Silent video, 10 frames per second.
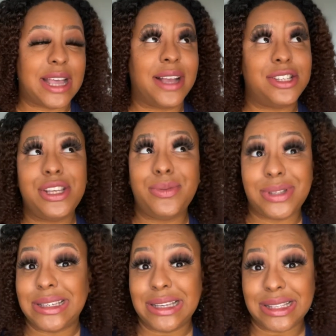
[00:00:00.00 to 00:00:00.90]
actually it was
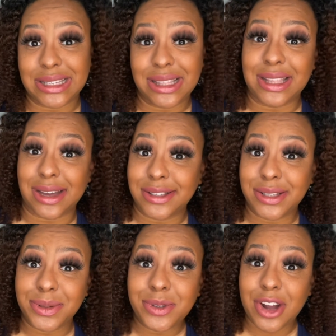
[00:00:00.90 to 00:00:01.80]
to get 10,000
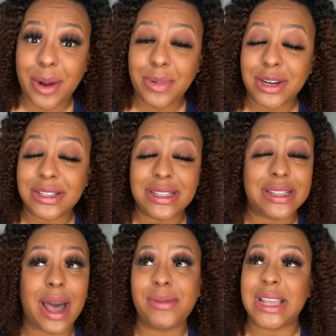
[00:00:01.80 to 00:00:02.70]
subscribers.
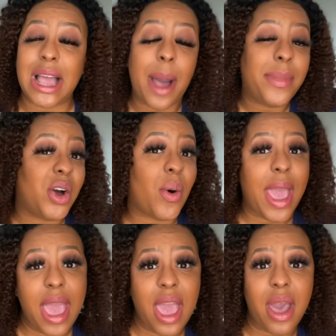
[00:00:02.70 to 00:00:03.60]
I was like, I'm gonna go
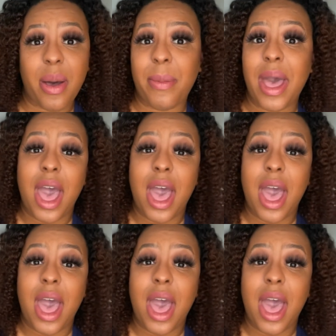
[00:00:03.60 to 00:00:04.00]
ham.